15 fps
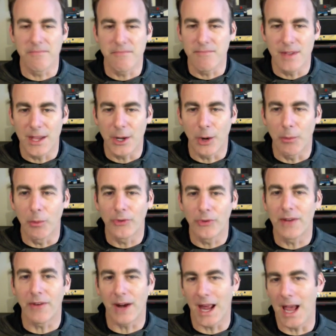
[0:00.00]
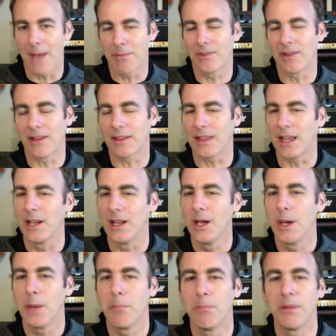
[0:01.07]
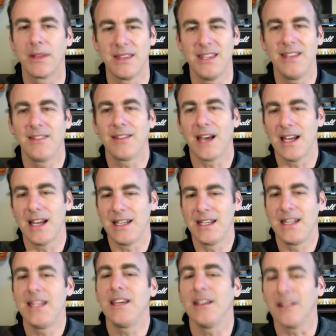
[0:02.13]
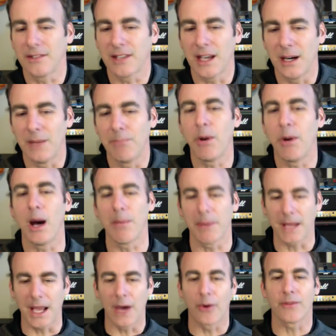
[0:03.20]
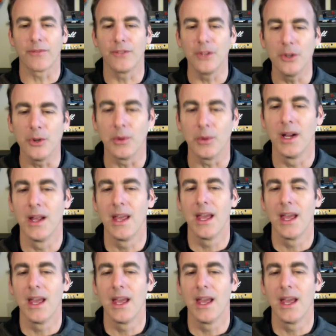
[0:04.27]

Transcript: It almost never happens like that, but these ideas come popping out of you.